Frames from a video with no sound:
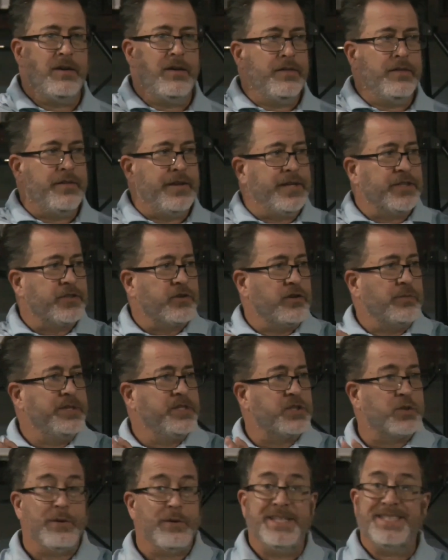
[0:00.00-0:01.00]
things are to be
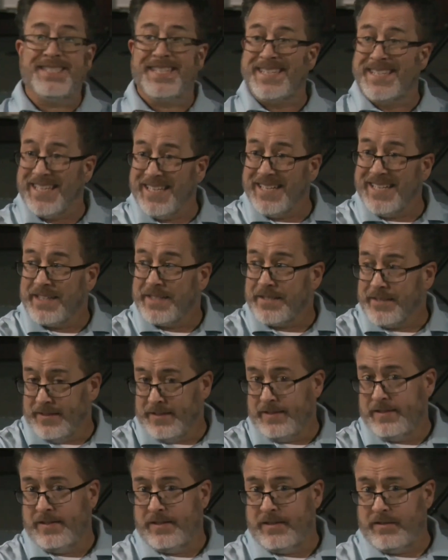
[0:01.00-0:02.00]
squeezed into it
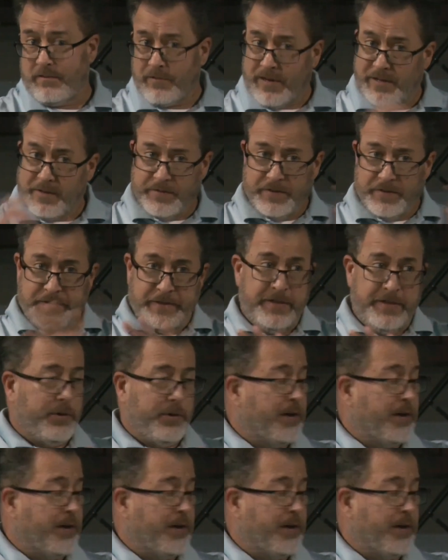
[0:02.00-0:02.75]
rather than the other way